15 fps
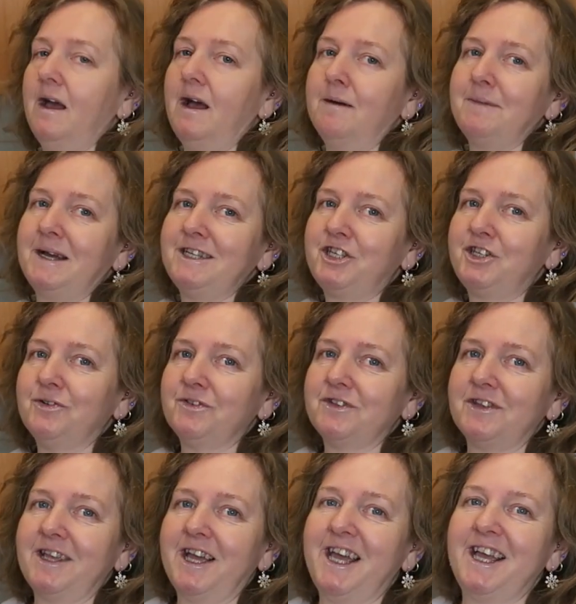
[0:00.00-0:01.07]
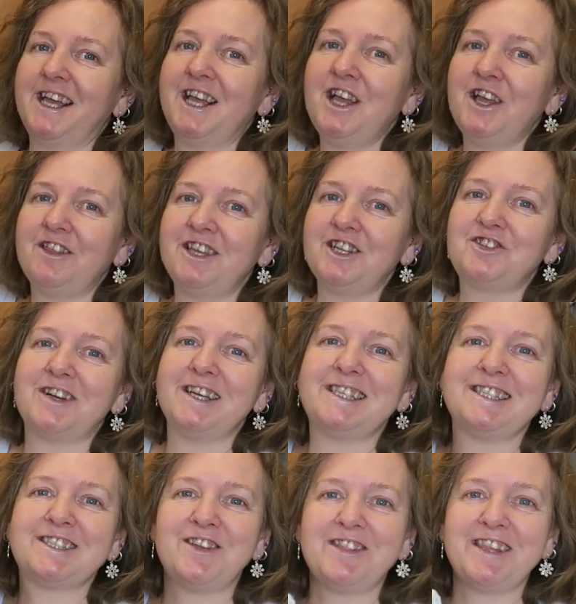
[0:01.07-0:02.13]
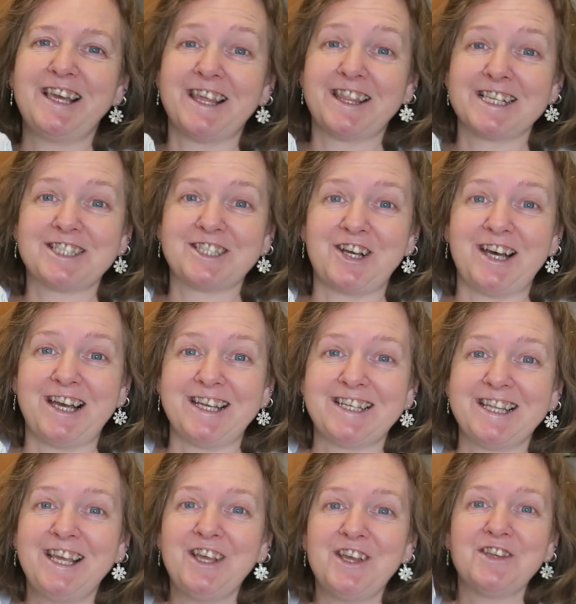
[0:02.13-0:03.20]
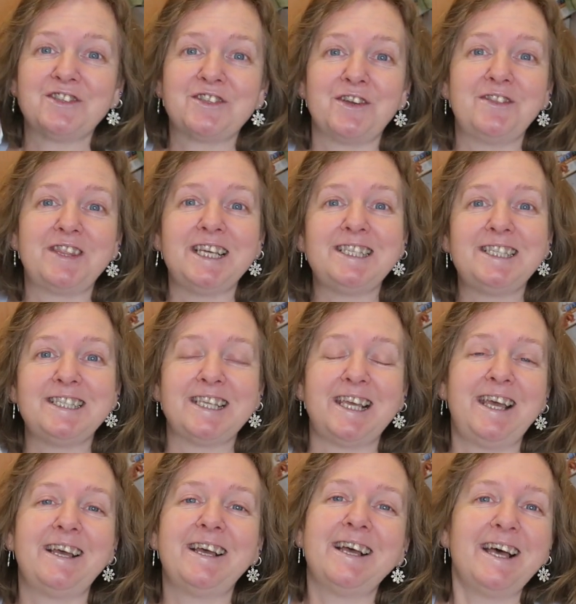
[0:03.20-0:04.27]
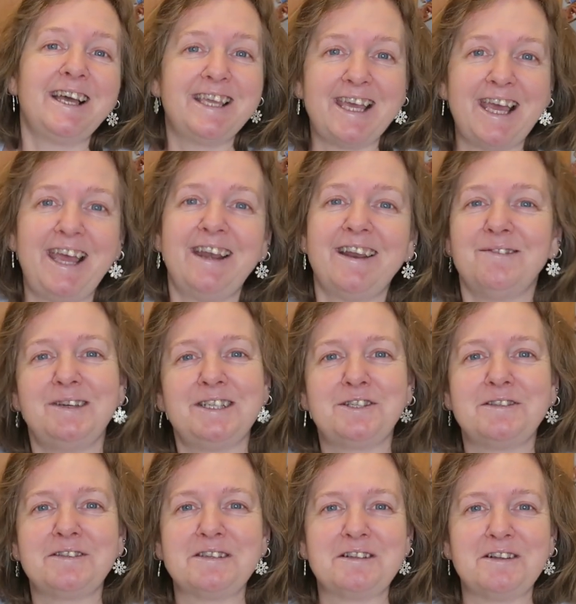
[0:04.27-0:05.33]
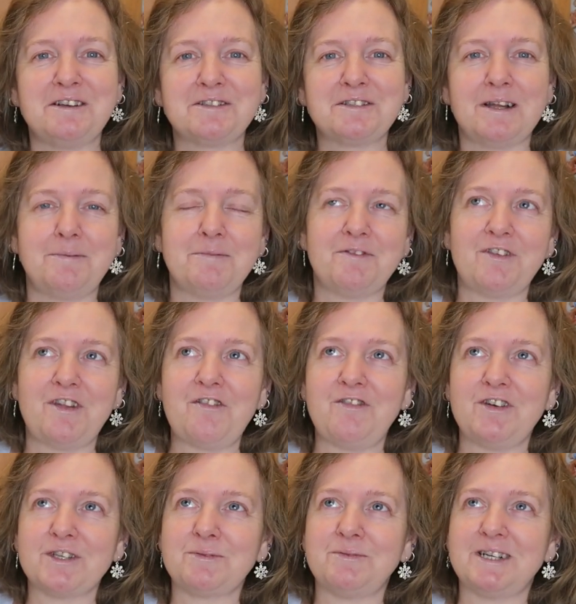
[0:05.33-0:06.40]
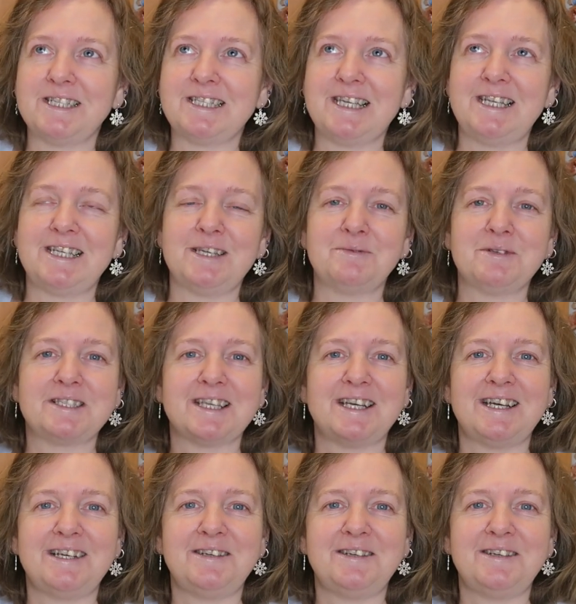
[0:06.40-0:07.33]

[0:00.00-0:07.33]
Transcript: I made sure the address is on the other side. So this is it. Again, I mentioned this last time. The very first one I did, it was